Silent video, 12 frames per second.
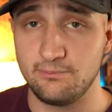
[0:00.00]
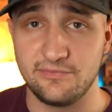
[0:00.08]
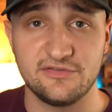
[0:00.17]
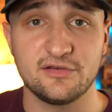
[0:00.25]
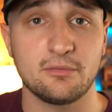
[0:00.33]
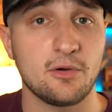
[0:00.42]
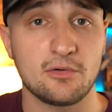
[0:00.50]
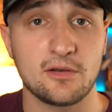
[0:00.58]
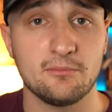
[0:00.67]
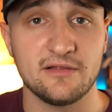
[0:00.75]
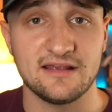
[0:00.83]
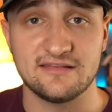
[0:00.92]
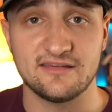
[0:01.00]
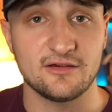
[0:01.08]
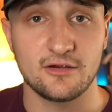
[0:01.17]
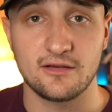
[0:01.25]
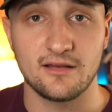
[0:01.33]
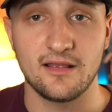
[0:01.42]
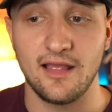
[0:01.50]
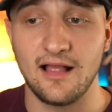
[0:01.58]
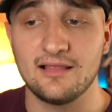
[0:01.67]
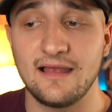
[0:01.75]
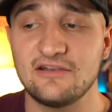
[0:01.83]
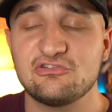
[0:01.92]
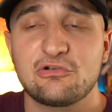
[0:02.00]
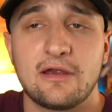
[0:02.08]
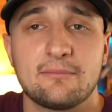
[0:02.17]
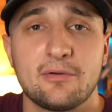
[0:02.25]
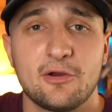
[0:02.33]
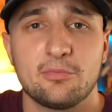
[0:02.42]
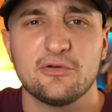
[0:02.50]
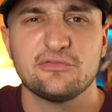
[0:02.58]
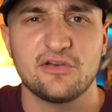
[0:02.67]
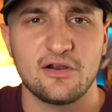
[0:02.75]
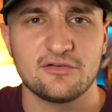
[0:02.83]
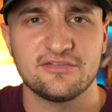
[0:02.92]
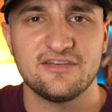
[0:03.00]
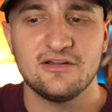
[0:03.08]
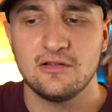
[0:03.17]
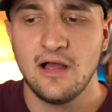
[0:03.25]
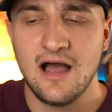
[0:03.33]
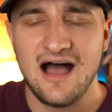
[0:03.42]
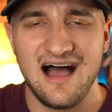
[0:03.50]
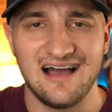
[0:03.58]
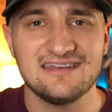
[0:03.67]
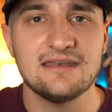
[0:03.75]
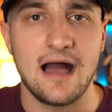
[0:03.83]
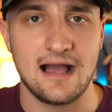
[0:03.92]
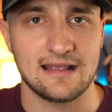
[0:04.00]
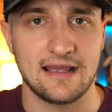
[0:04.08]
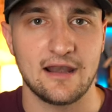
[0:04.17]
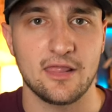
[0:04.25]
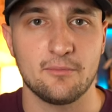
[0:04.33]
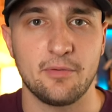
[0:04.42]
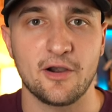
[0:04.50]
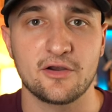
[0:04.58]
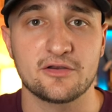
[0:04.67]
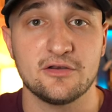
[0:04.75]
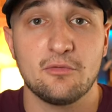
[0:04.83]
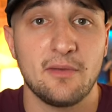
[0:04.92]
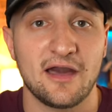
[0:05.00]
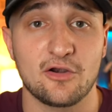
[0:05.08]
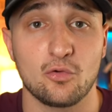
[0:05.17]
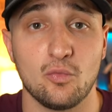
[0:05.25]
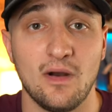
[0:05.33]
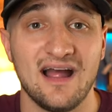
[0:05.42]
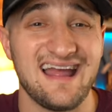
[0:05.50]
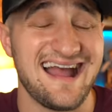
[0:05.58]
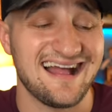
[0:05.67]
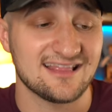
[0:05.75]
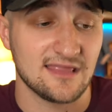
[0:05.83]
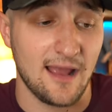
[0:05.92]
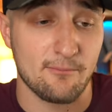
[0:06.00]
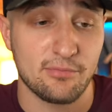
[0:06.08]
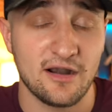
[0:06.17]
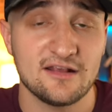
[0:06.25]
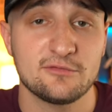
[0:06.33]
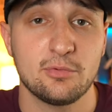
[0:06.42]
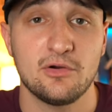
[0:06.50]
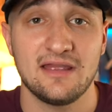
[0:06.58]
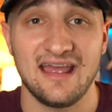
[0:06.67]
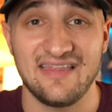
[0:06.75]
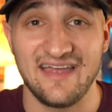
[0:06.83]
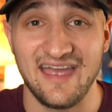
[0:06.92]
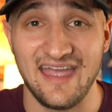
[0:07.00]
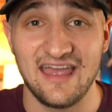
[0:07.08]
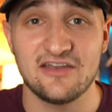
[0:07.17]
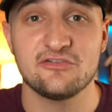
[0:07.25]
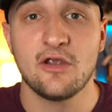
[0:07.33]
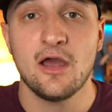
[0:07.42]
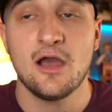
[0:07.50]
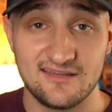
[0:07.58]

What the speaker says: Zero complaints here. Elijah Craig Barrel Proofs are still a knock out of the park no matter what at that price point and that age.